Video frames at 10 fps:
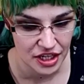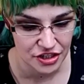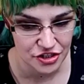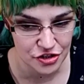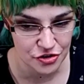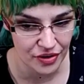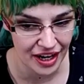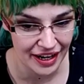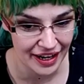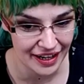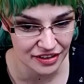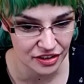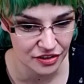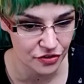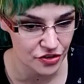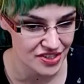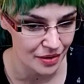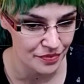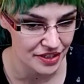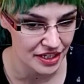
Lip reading: to try and look for something